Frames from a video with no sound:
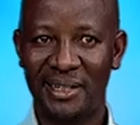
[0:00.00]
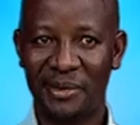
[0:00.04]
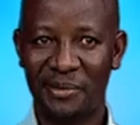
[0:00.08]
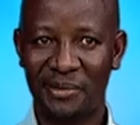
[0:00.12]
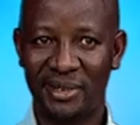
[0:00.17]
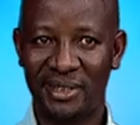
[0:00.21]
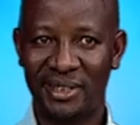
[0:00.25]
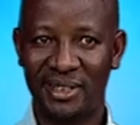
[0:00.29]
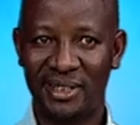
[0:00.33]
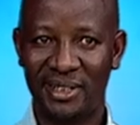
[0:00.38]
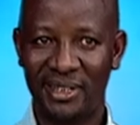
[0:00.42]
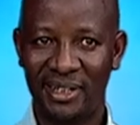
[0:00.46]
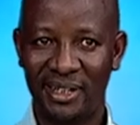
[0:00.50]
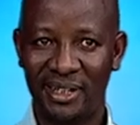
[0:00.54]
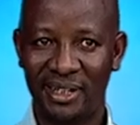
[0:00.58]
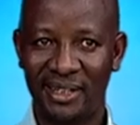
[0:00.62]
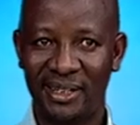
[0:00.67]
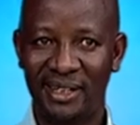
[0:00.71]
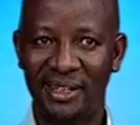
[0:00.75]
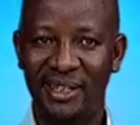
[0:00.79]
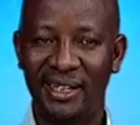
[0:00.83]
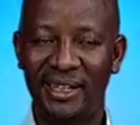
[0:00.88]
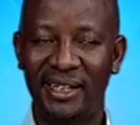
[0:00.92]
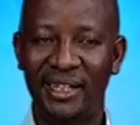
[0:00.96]
Besigye,
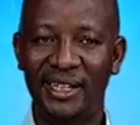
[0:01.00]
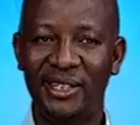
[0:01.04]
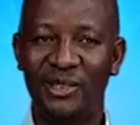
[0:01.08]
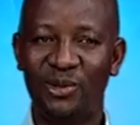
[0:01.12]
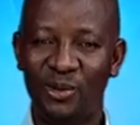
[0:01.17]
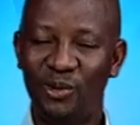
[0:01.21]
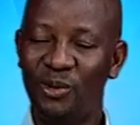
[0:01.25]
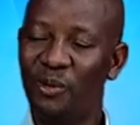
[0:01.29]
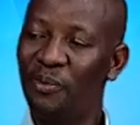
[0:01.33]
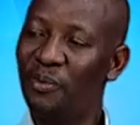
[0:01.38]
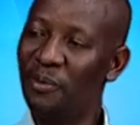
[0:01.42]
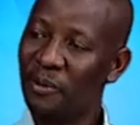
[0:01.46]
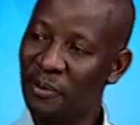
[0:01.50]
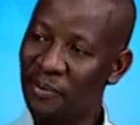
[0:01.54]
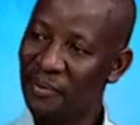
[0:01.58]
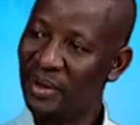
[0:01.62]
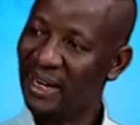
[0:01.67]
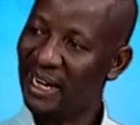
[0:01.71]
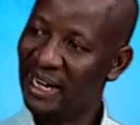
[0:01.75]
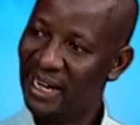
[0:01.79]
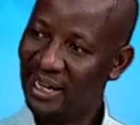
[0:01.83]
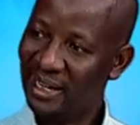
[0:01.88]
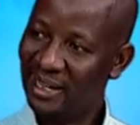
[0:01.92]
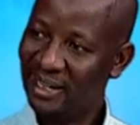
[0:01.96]
is to do
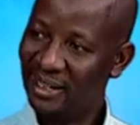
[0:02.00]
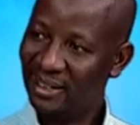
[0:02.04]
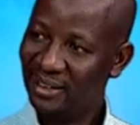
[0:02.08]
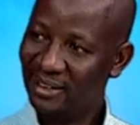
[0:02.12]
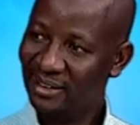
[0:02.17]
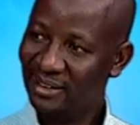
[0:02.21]
propaganda.